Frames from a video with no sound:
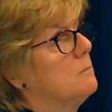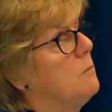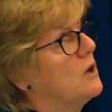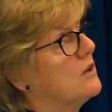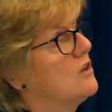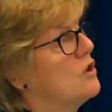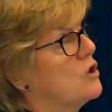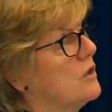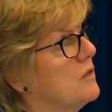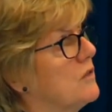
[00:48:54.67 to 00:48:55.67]

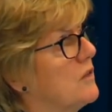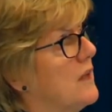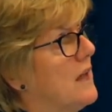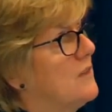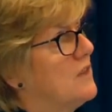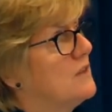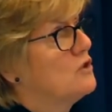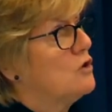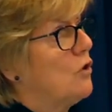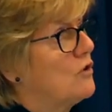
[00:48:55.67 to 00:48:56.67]
politicians that
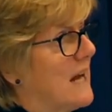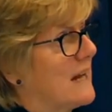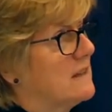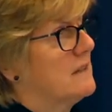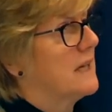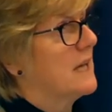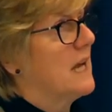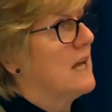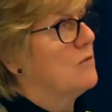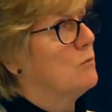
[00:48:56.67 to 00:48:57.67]
not acting
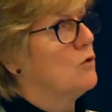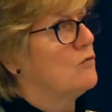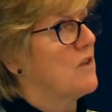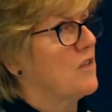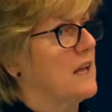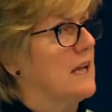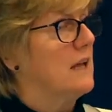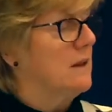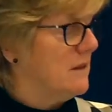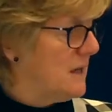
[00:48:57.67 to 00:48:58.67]
is more
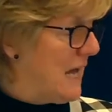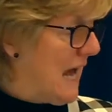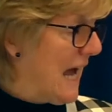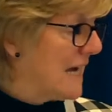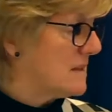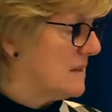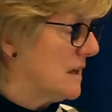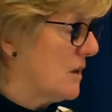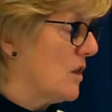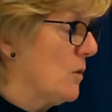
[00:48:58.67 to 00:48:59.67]
risky than
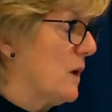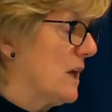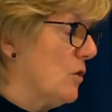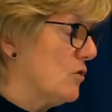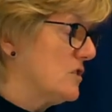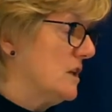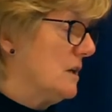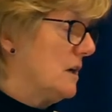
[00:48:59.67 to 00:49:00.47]
acting. So we got